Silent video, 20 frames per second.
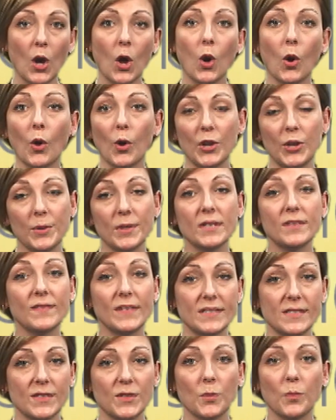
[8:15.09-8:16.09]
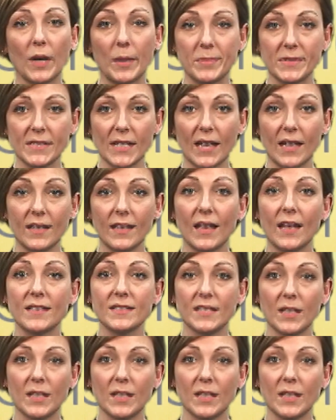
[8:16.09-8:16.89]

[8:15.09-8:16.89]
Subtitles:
or you can visit the website at